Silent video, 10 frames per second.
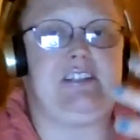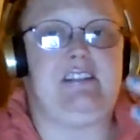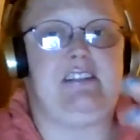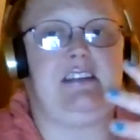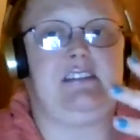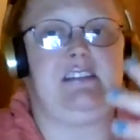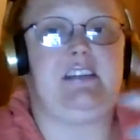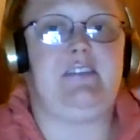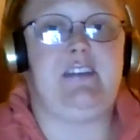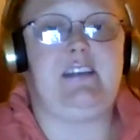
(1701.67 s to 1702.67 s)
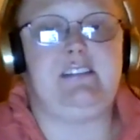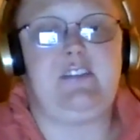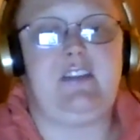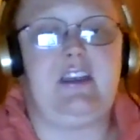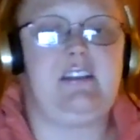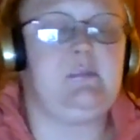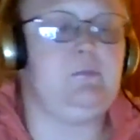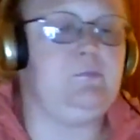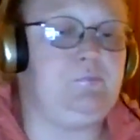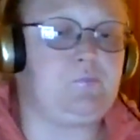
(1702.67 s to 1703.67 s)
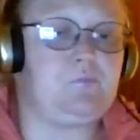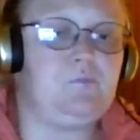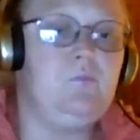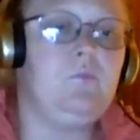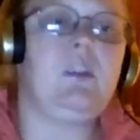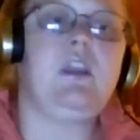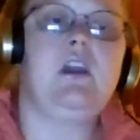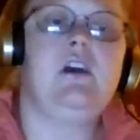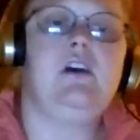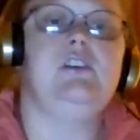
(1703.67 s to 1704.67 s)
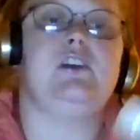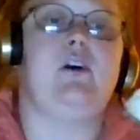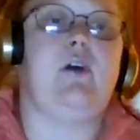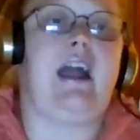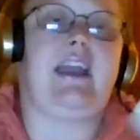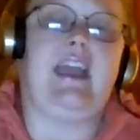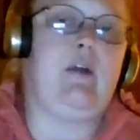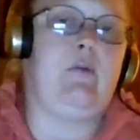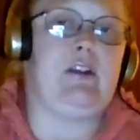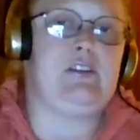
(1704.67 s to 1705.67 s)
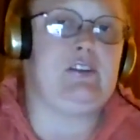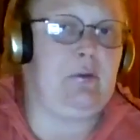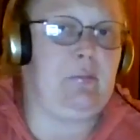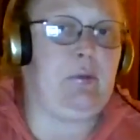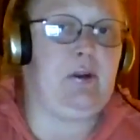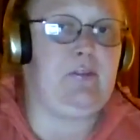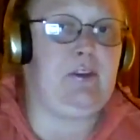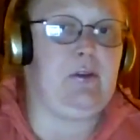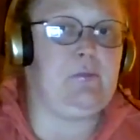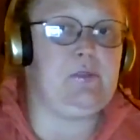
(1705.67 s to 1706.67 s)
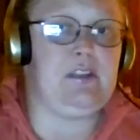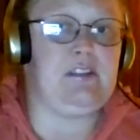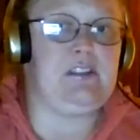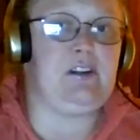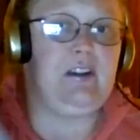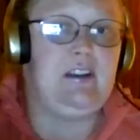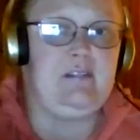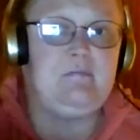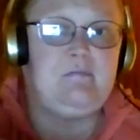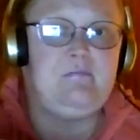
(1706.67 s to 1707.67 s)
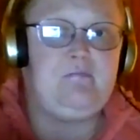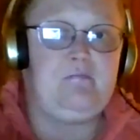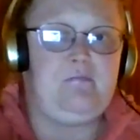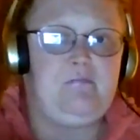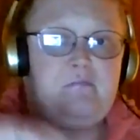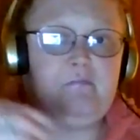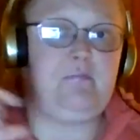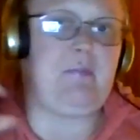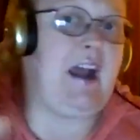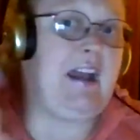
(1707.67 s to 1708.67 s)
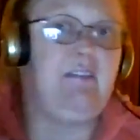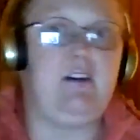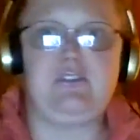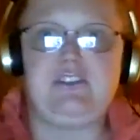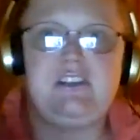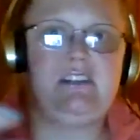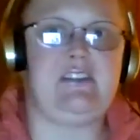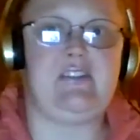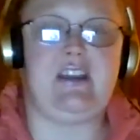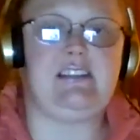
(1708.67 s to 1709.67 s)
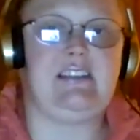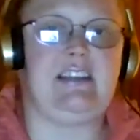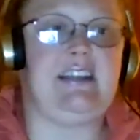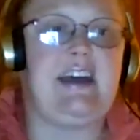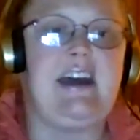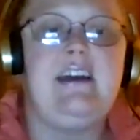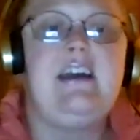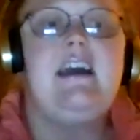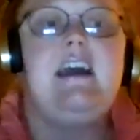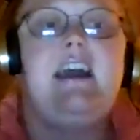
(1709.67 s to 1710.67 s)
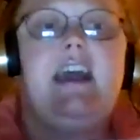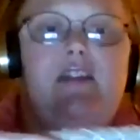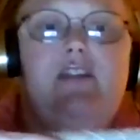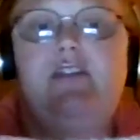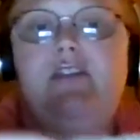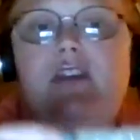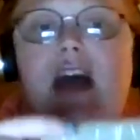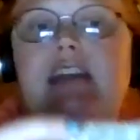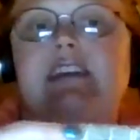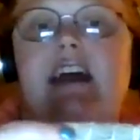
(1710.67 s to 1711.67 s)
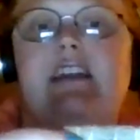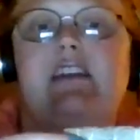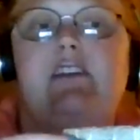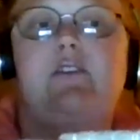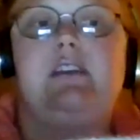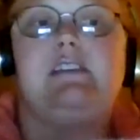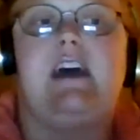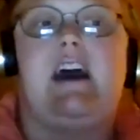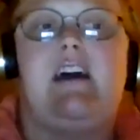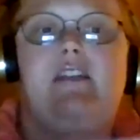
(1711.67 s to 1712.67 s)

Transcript: and sensitivities to things. So I can't wear certain perfumes and certain body lotions and things like that. And I tend to notice that